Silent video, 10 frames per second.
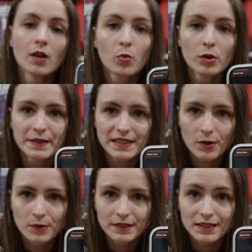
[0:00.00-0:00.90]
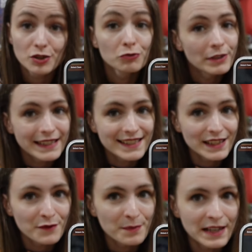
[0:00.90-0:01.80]
We'll be told to read the
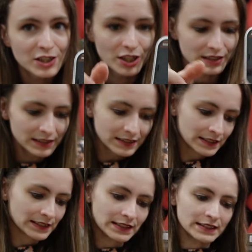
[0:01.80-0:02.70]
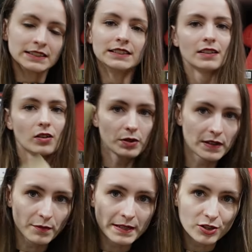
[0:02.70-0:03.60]
information. All the
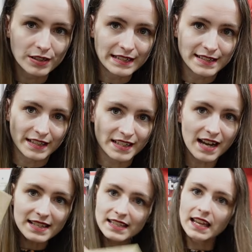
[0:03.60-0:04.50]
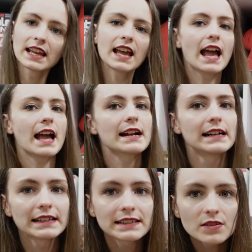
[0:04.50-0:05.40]
information you need is in the task,
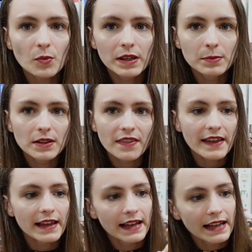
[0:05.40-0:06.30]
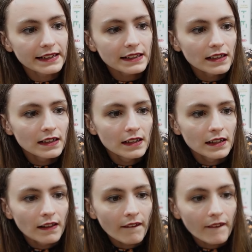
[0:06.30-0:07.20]
and we will then
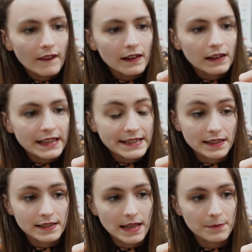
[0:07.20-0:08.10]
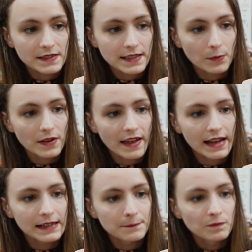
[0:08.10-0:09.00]
hit accept to say we're
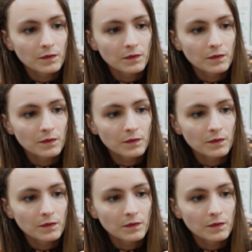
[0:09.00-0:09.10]
there,